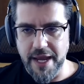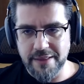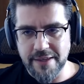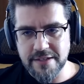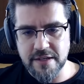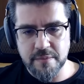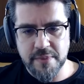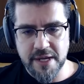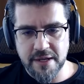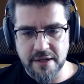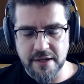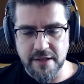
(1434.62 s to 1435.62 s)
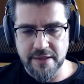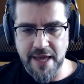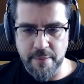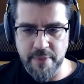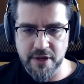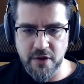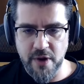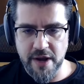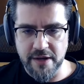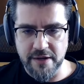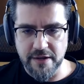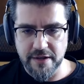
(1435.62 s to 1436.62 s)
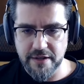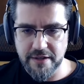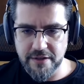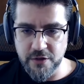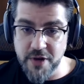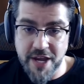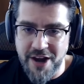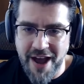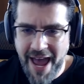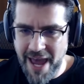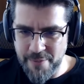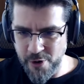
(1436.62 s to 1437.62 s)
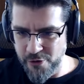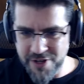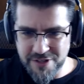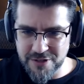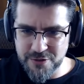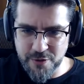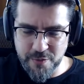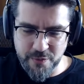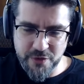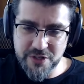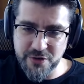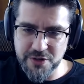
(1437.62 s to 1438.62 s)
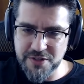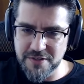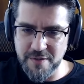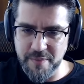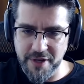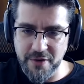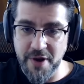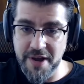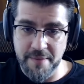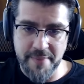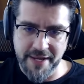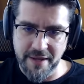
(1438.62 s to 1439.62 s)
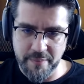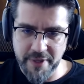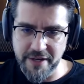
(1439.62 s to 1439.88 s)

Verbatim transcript: It doesn't mean that Bitcoin, you cannot add more resources to, resources to Bitcoin and make it